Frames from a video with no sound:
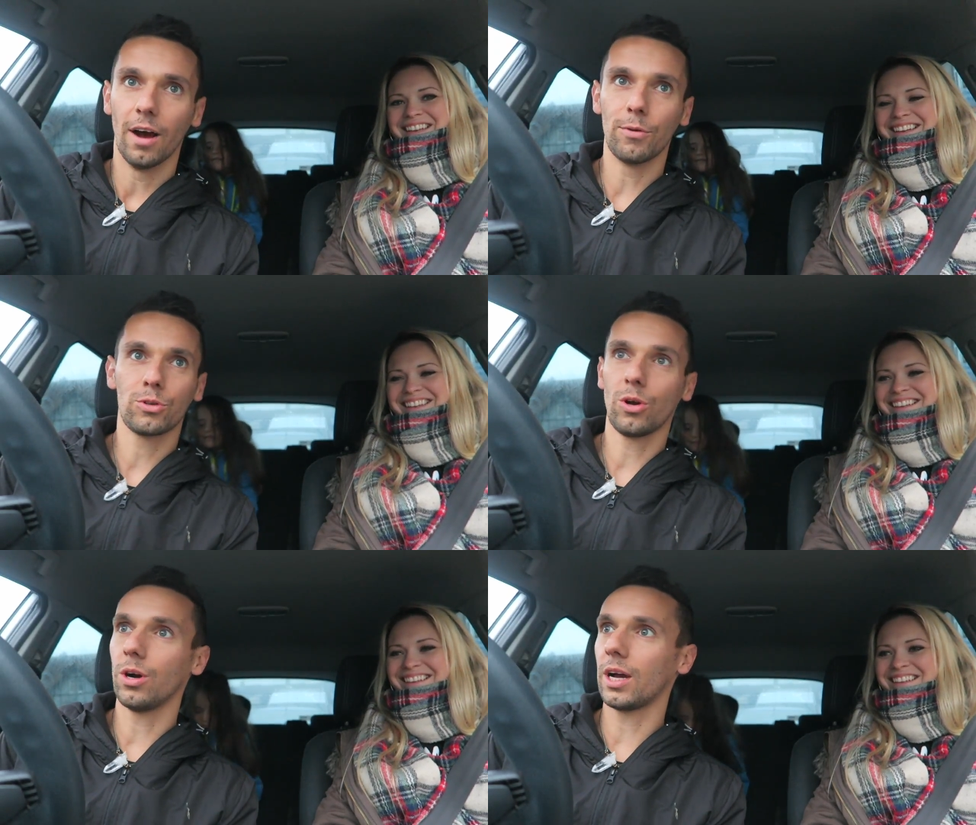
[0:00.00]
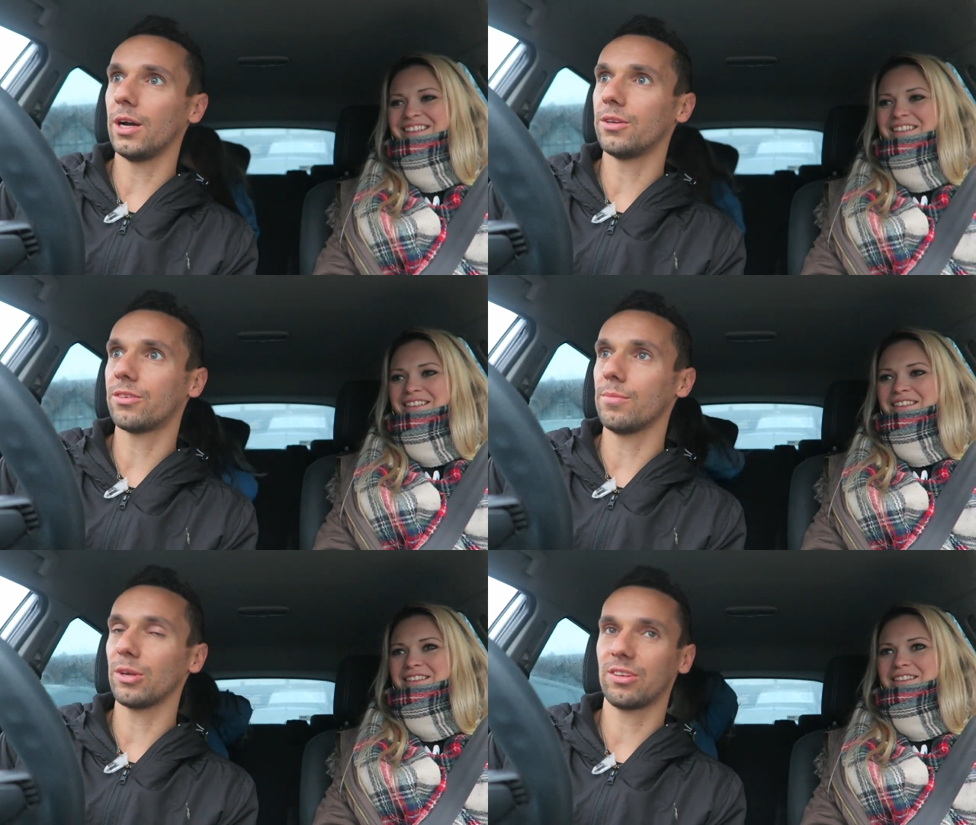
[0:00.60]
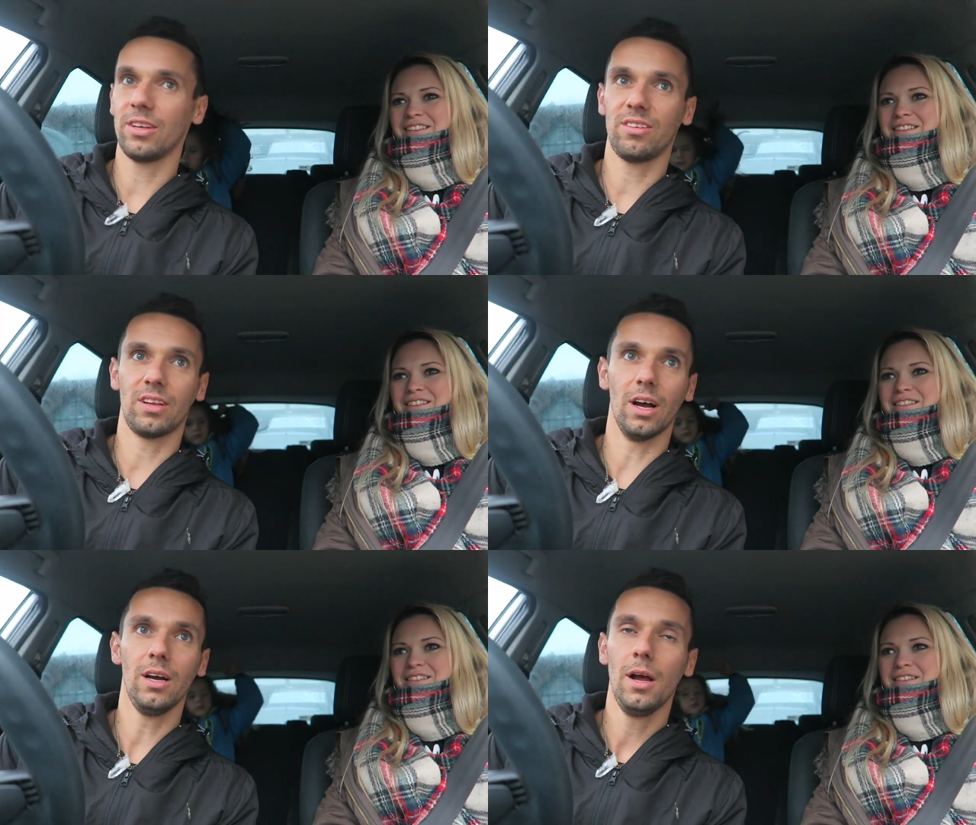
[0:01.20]
Speaker 1: I've also got to go and see my
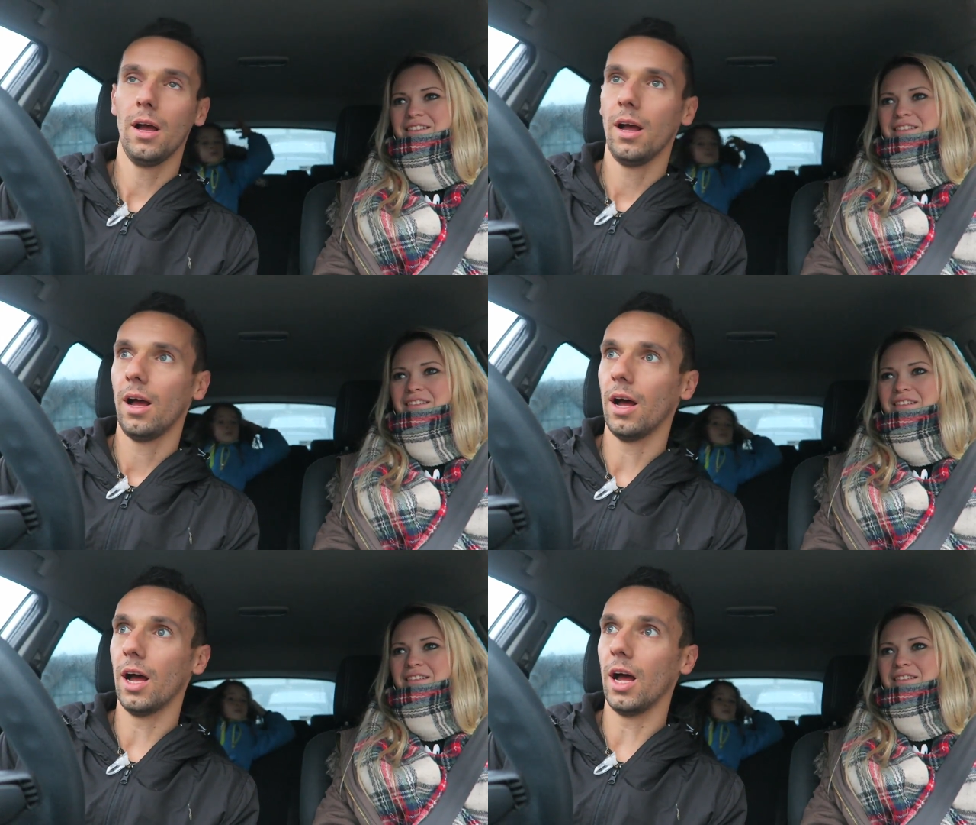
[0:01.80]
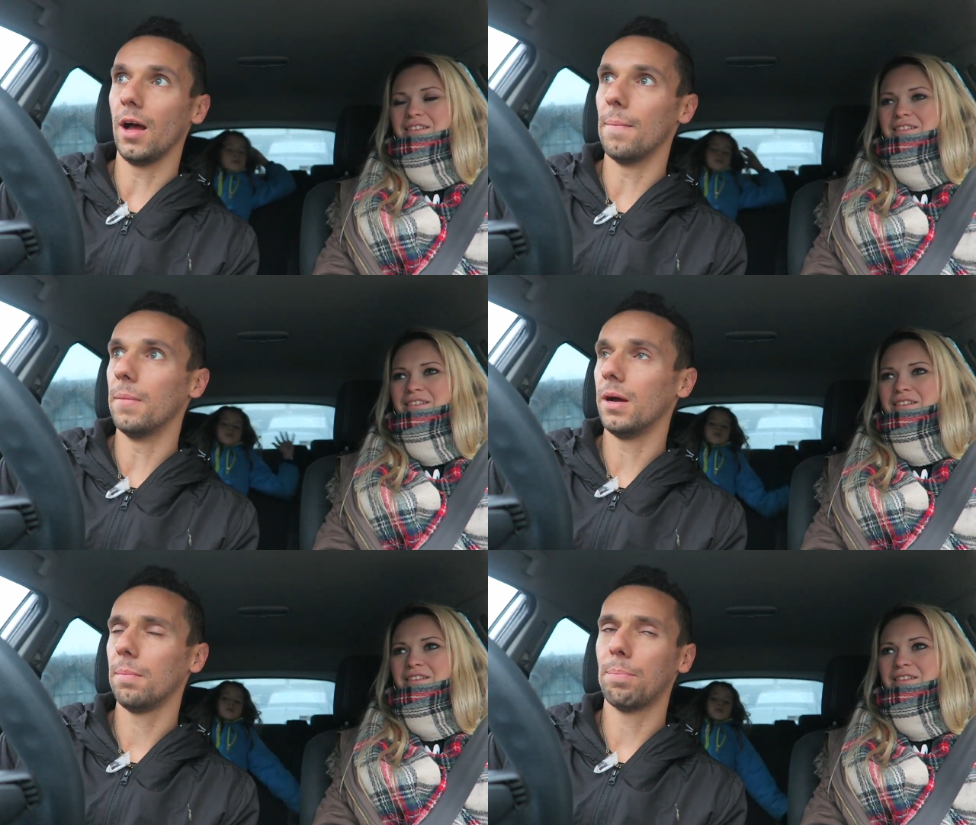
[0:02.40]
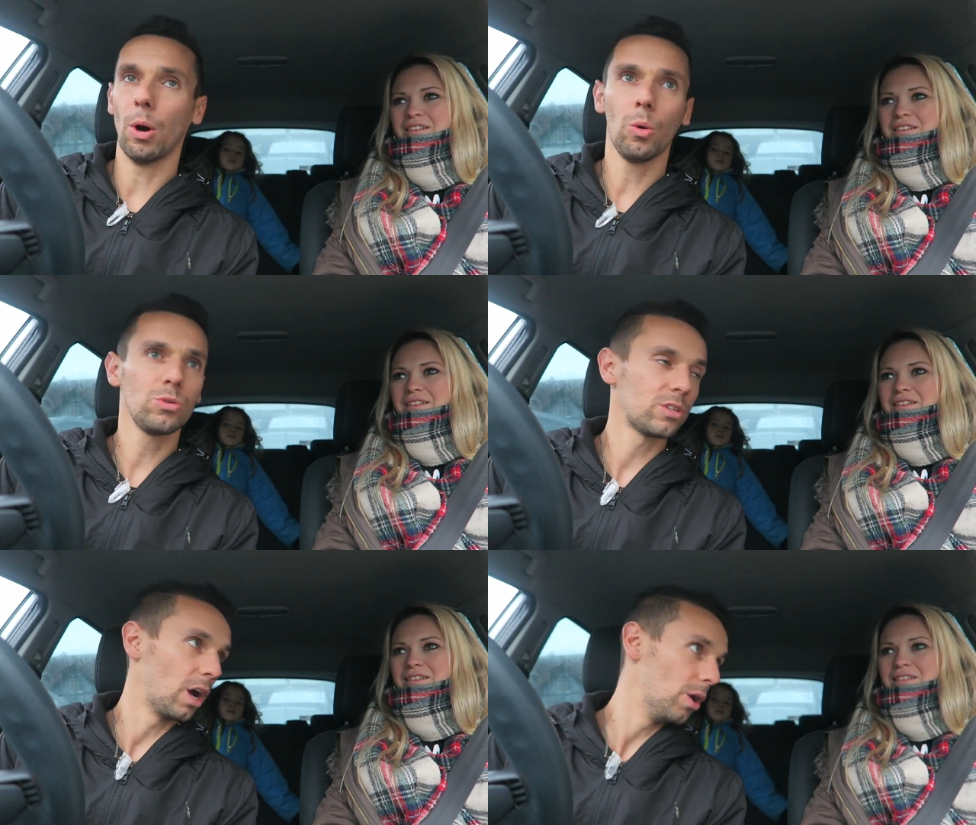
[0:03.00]
sister. Um, but
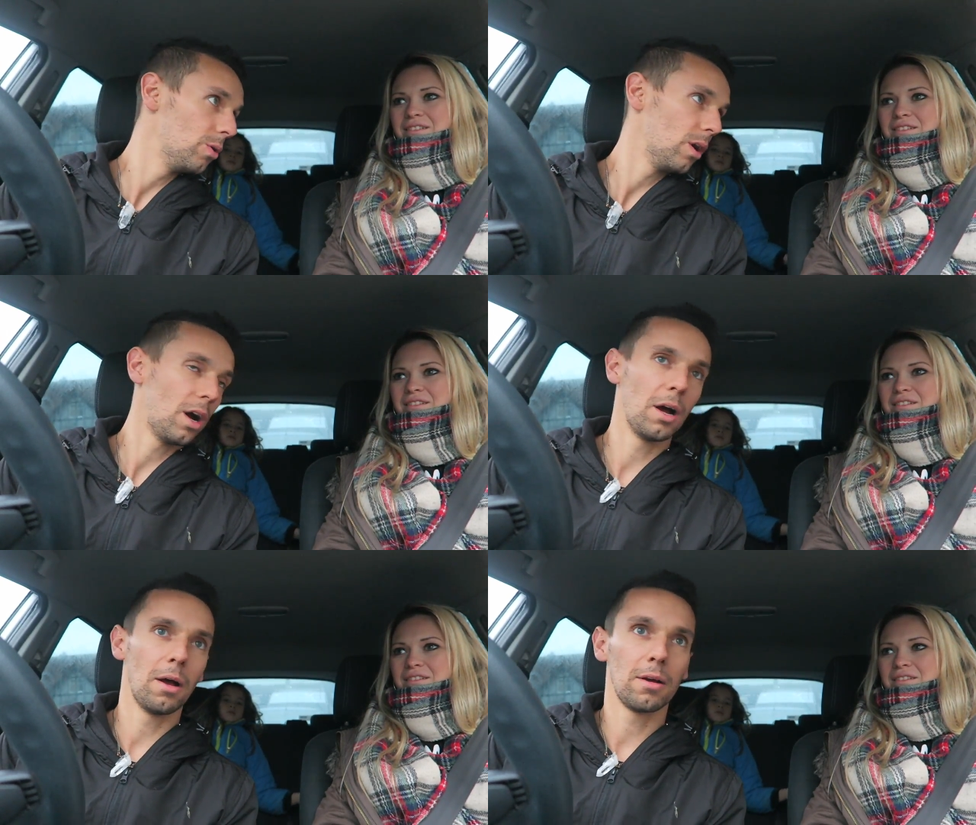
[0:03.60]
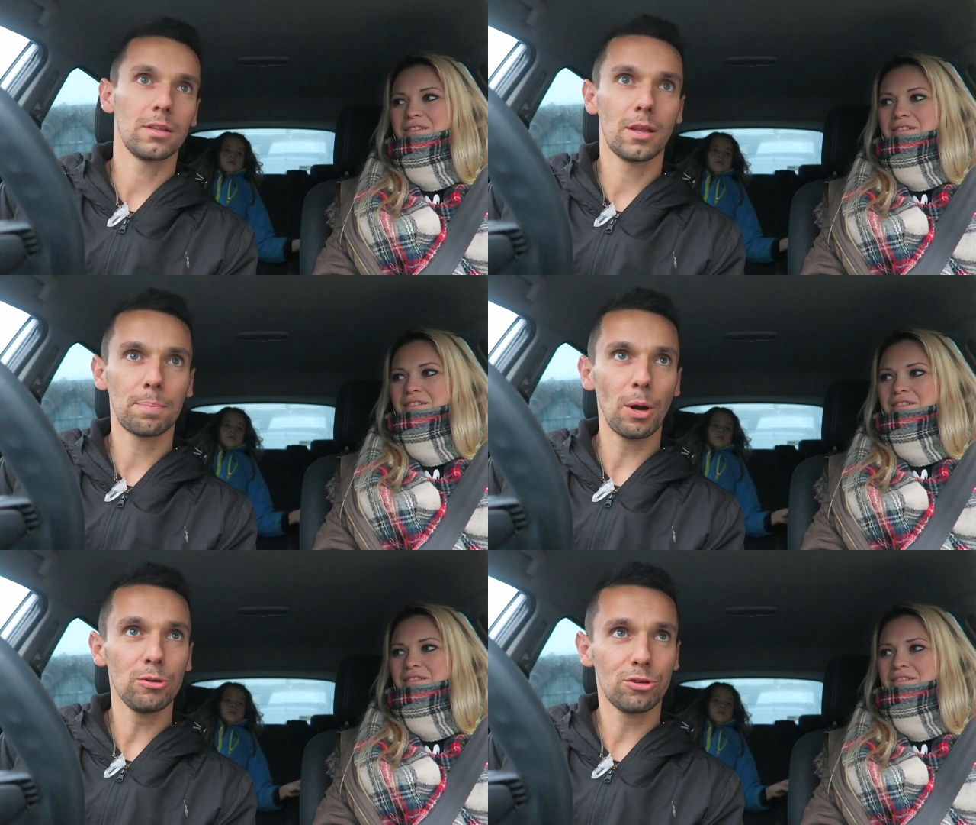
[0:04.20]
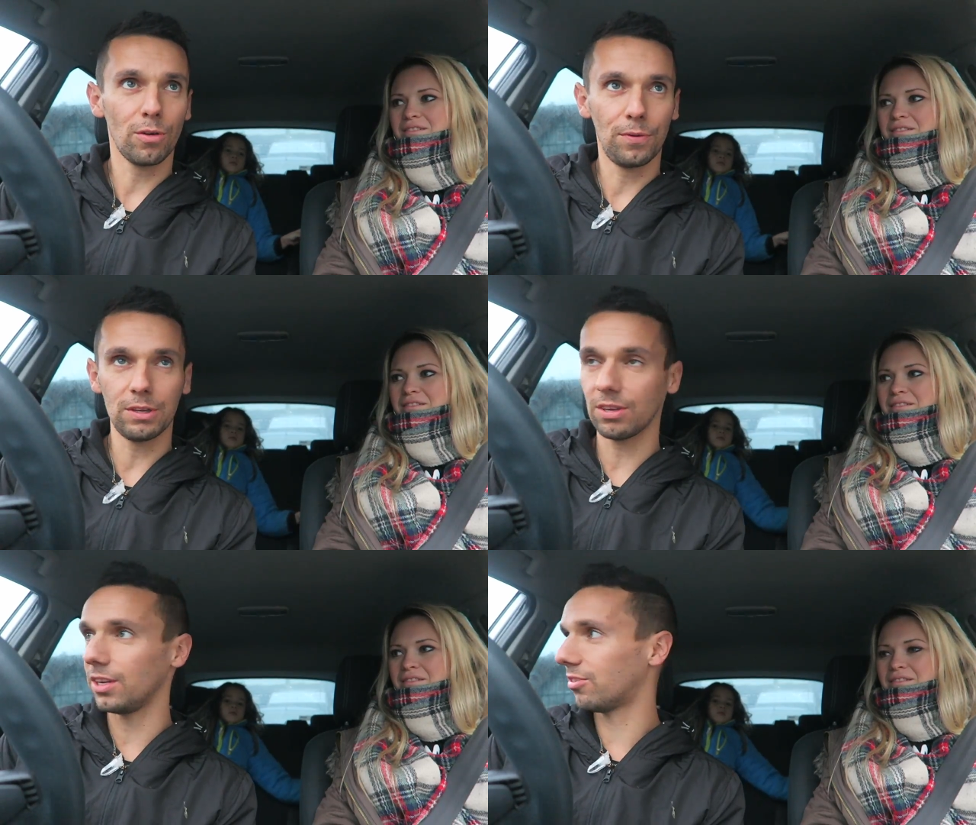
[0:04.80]
also, uh, the post
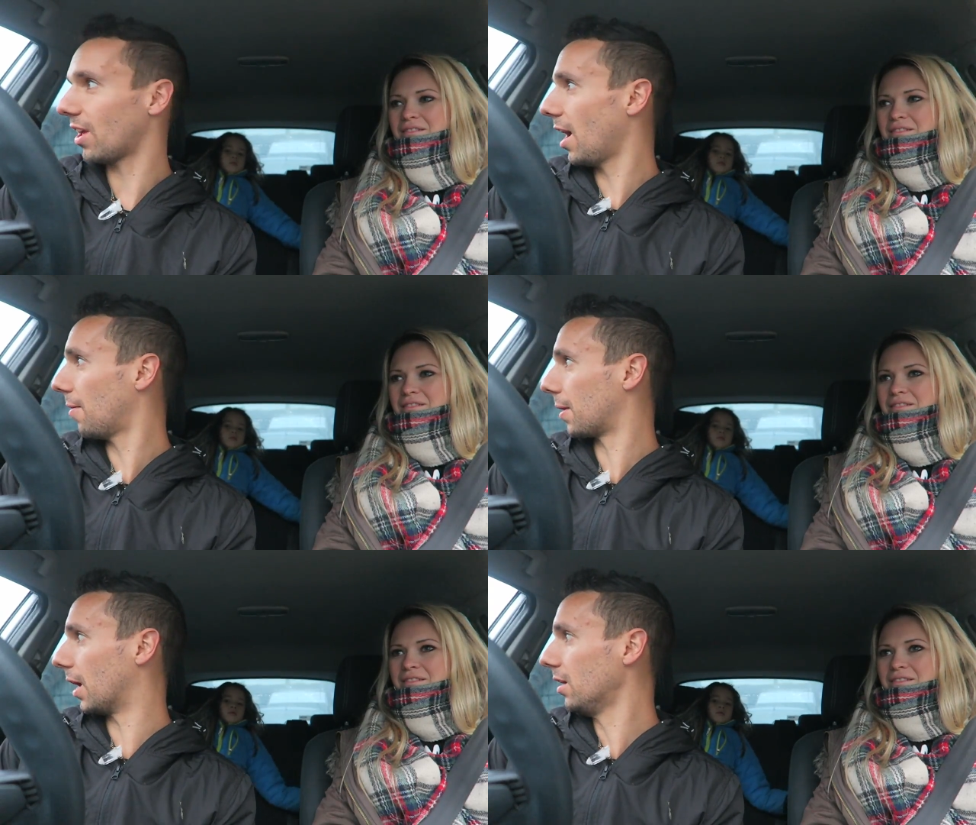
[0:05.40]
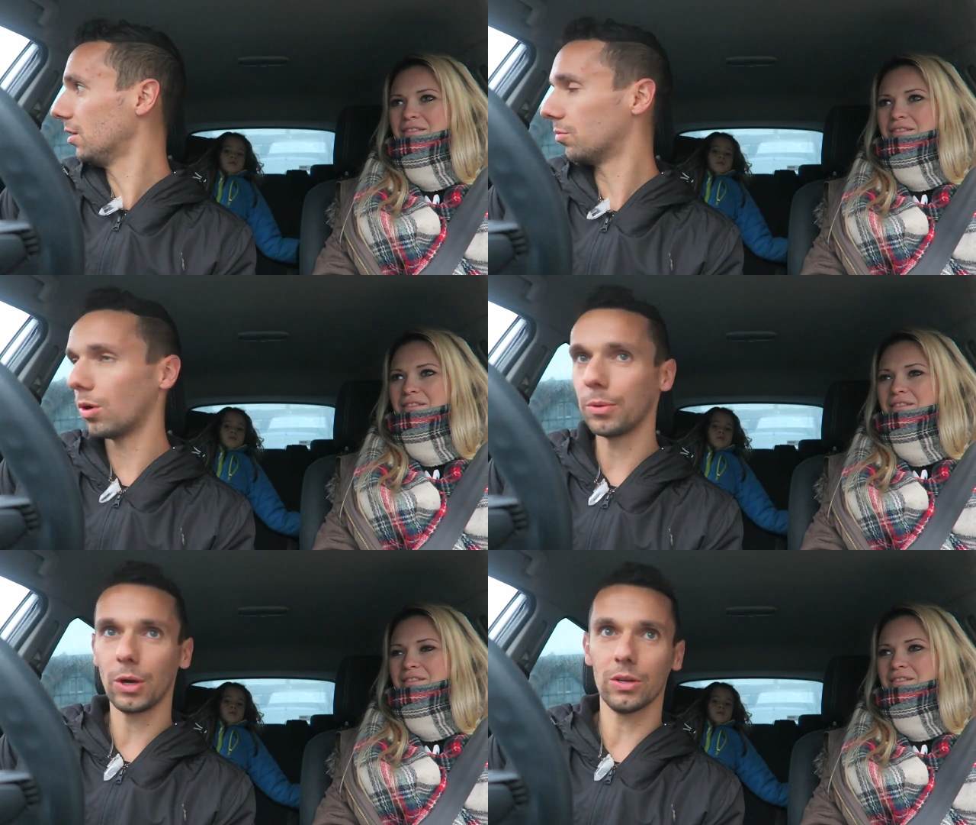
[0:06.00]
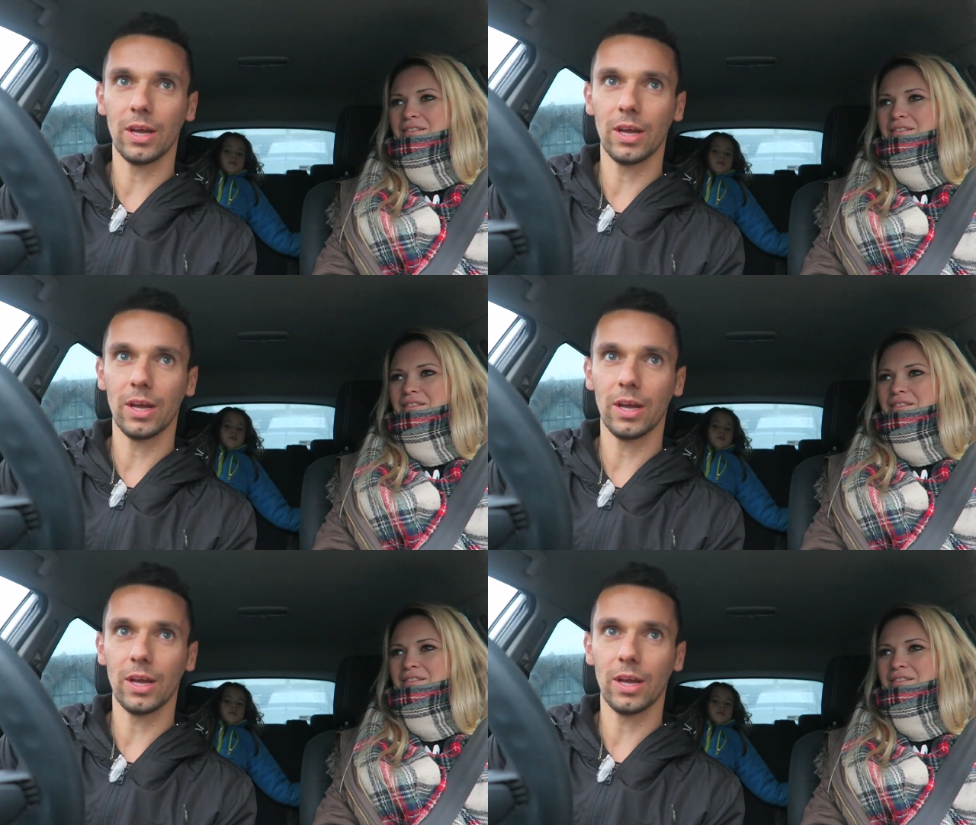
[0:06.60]
office in this area where we are